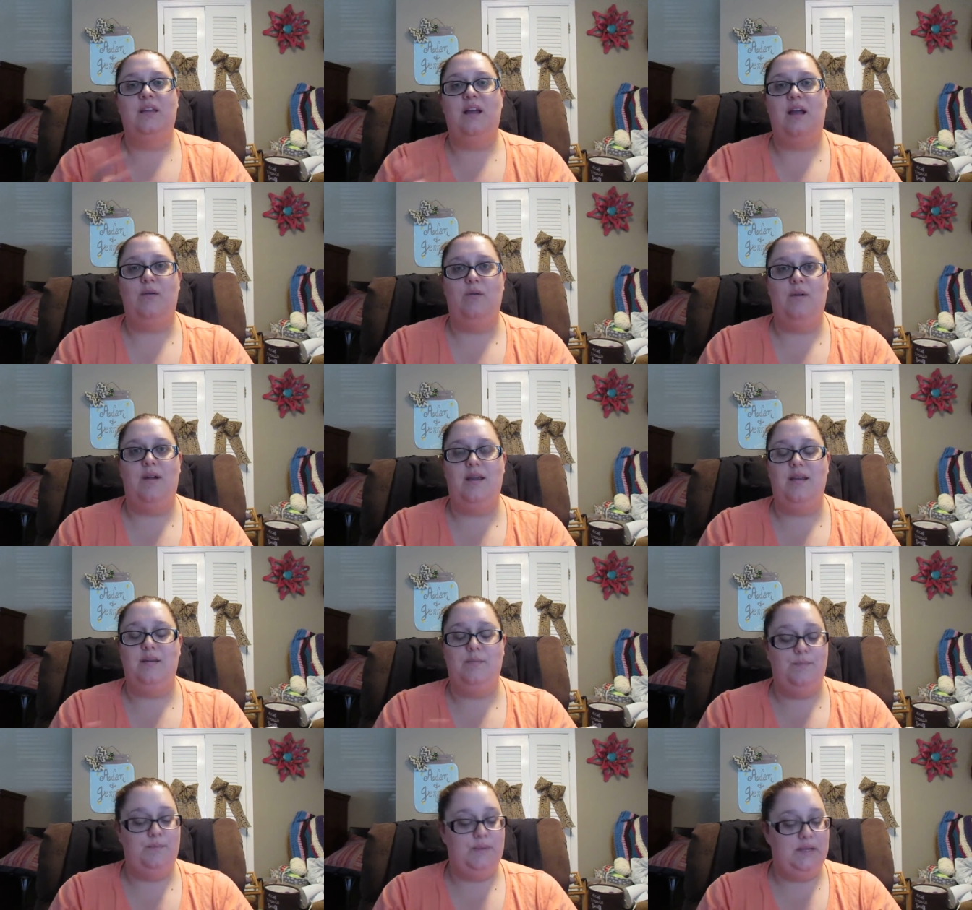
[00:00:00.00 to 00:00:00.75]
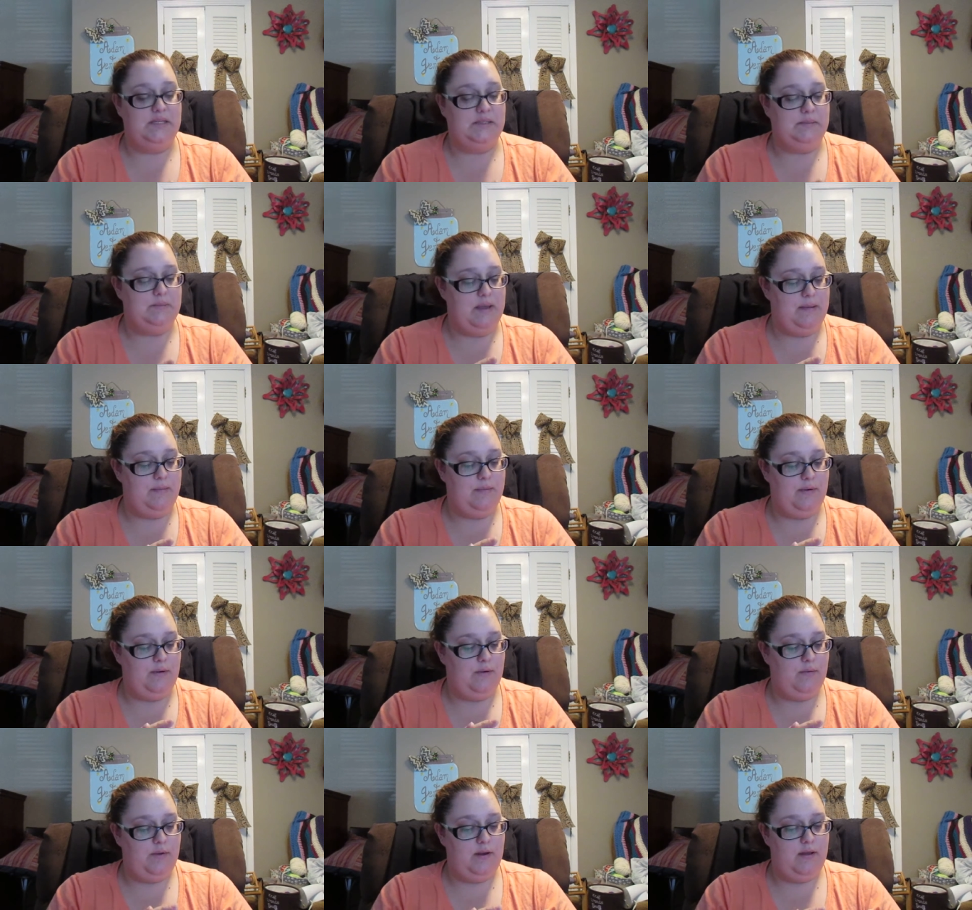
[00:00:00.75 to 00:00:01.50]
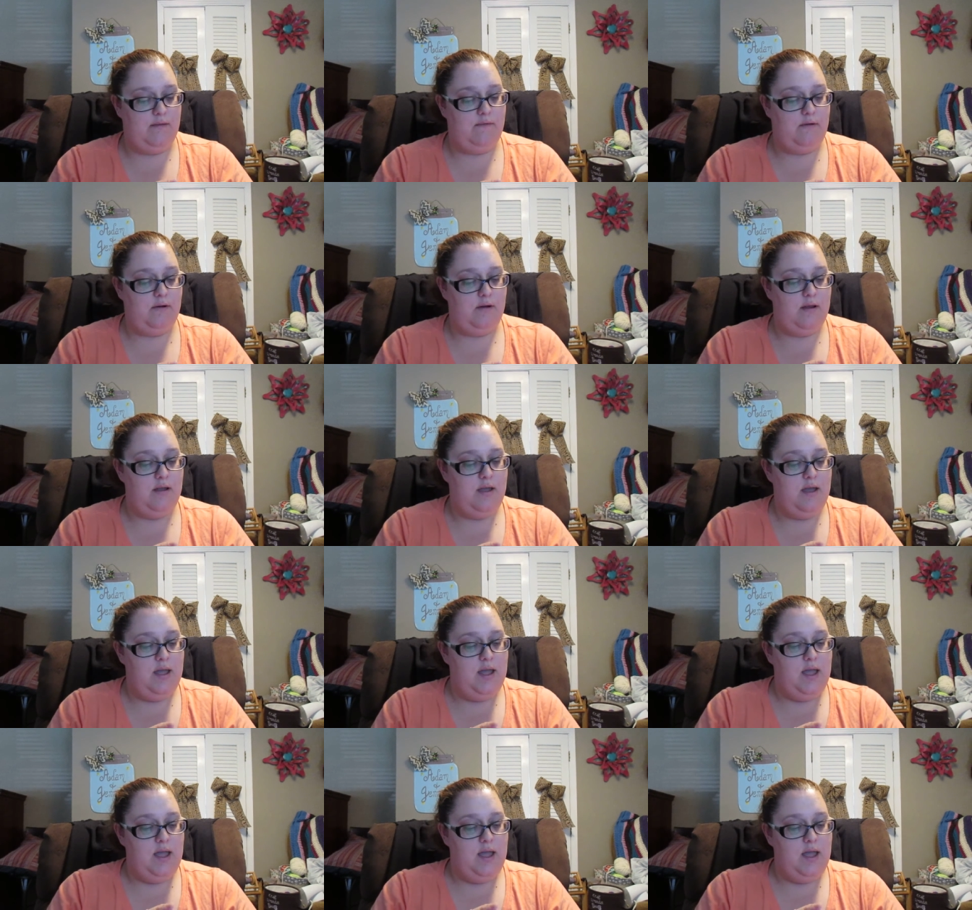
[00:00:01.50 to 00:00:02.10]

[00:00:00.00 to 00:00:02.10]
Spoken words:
I write a piece of paper or whatever.